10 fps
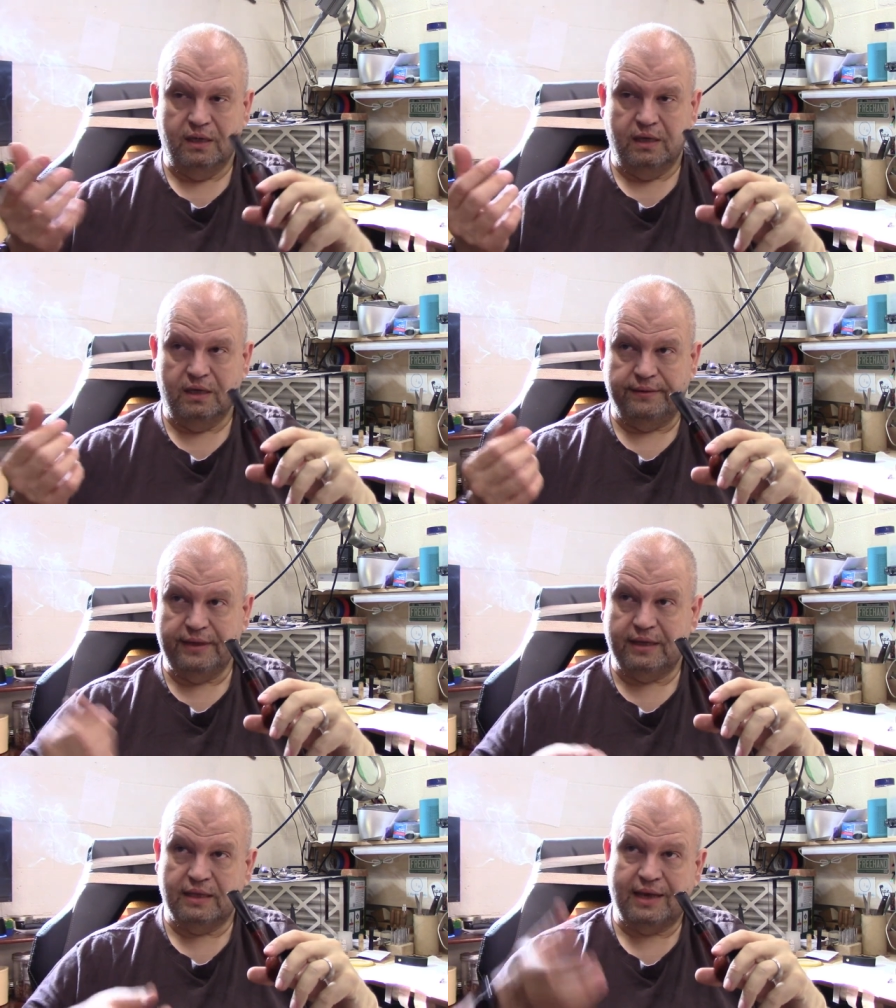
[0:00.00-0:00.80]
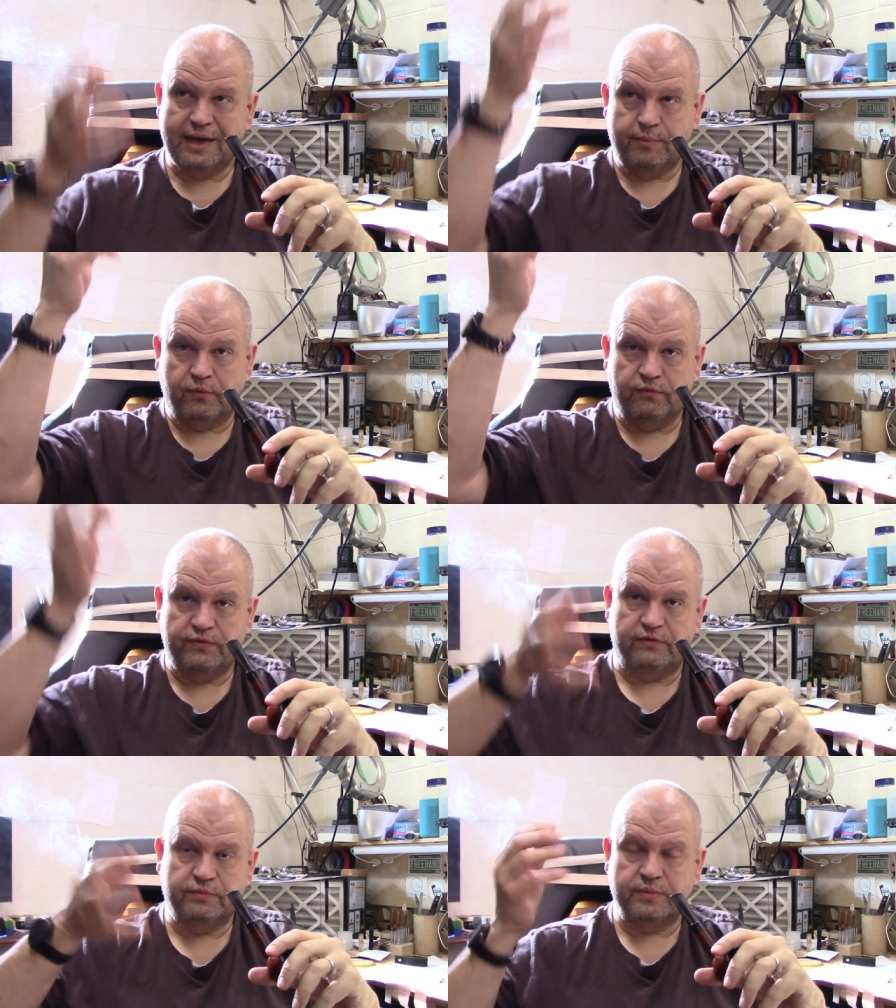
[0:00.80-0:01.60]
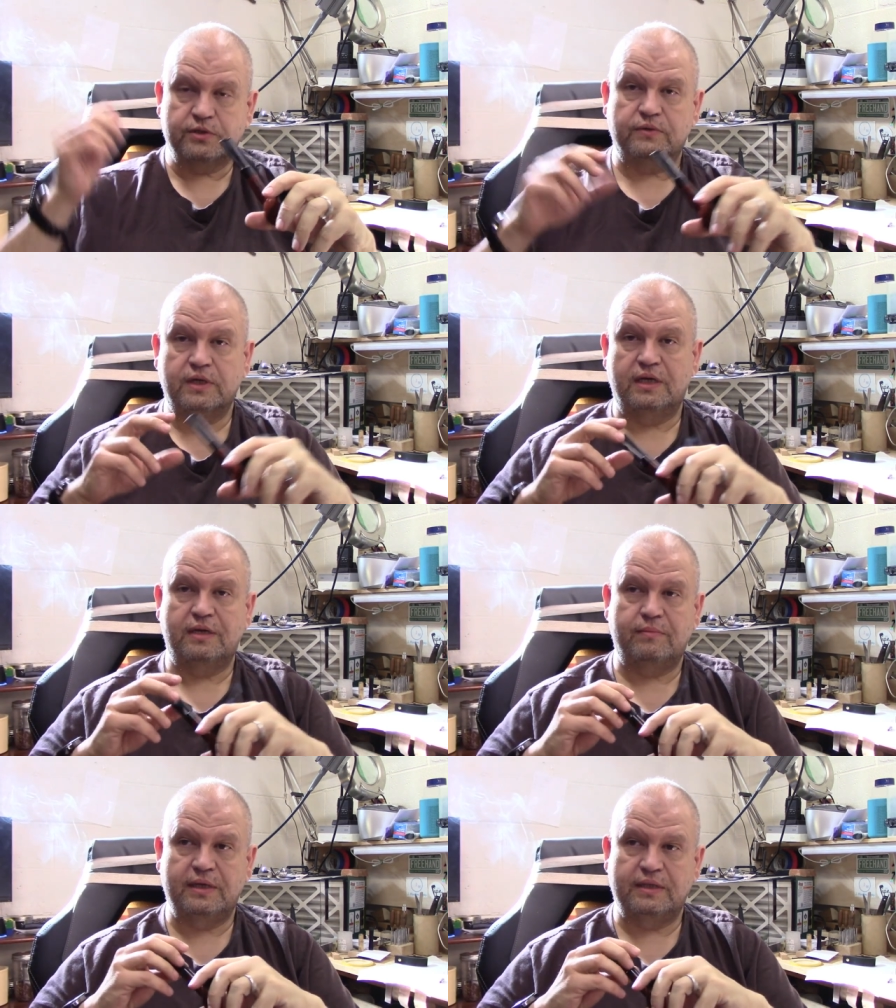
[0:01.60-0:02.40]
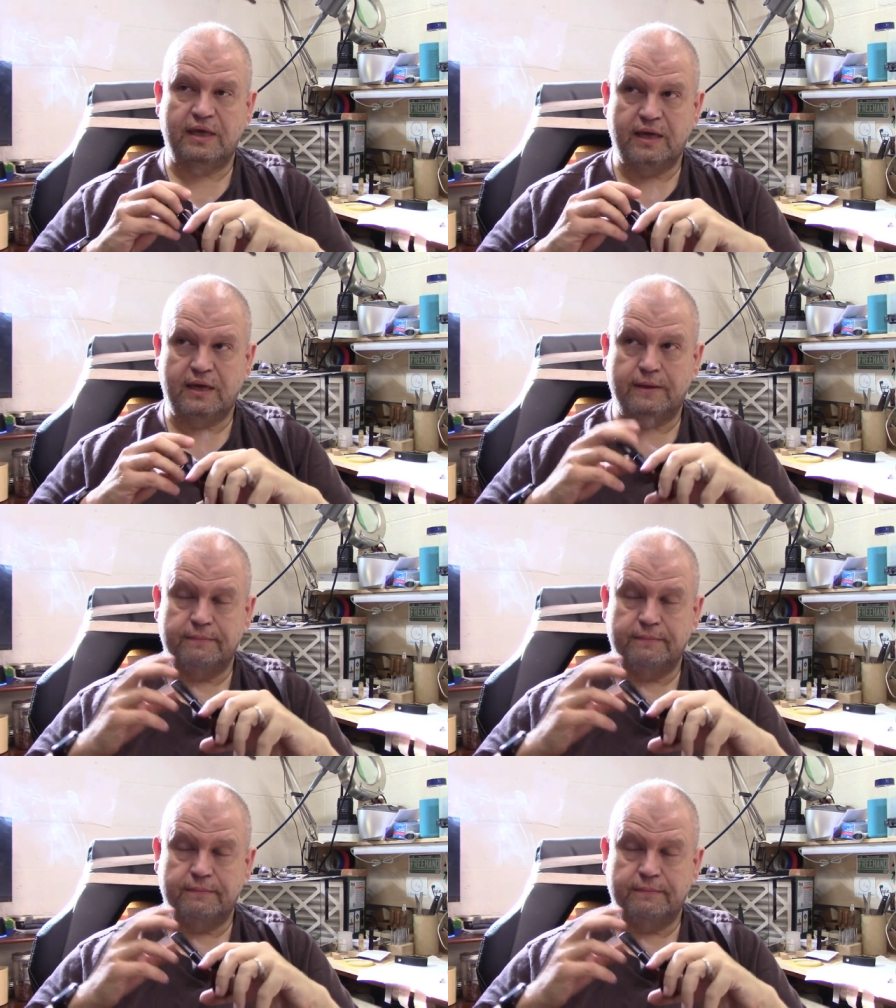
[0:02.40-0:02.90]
you know that, eh, that apple fell from the tree and hit me in the head